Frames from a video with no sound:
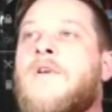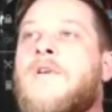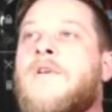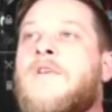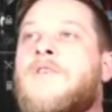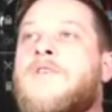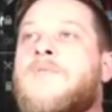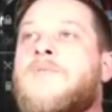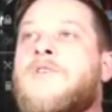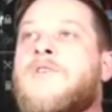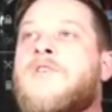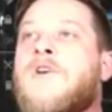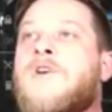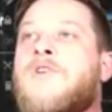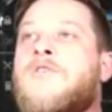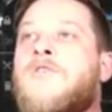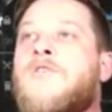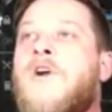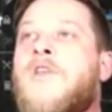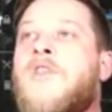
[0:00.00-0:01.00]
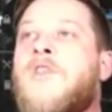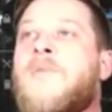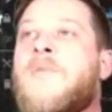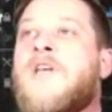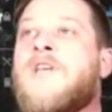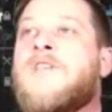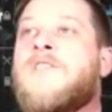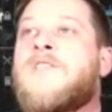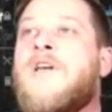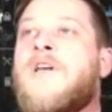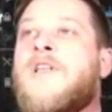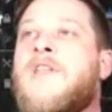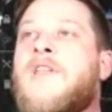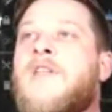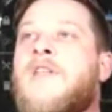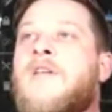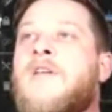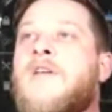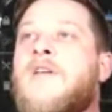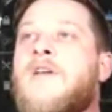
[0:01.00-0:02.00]
so we start drawing the baseline, and
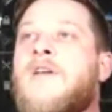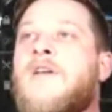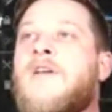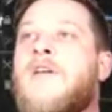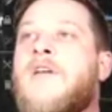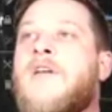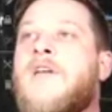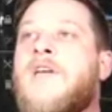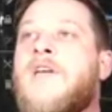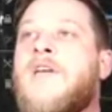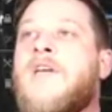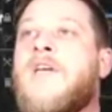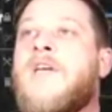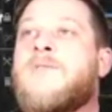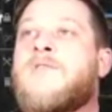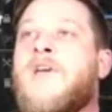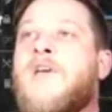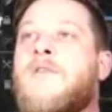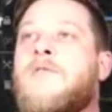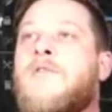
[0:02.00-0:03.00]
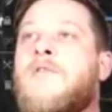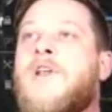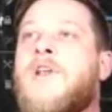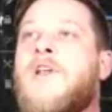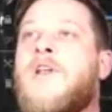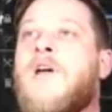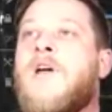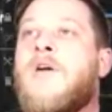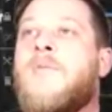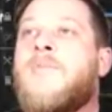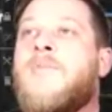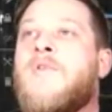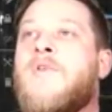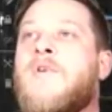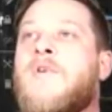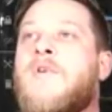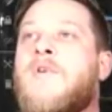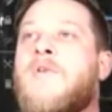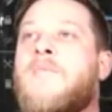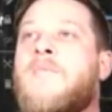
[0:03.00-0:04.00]
then it keeps on running up.
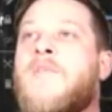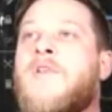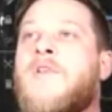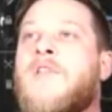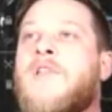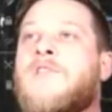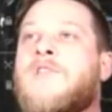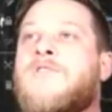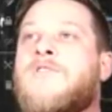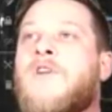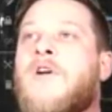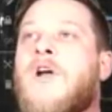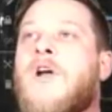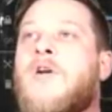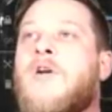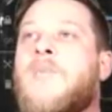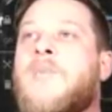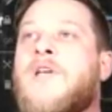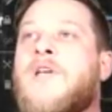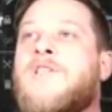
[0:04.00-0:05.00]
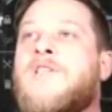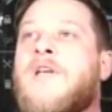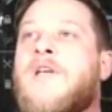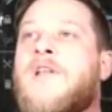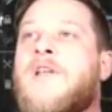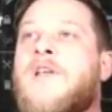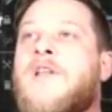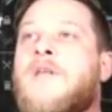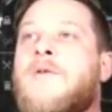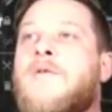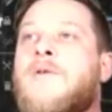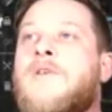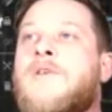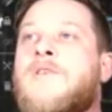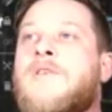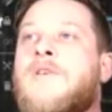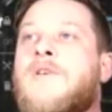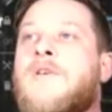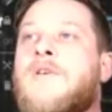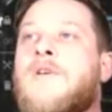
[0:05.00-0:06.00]
But let's draw our baseline anyways.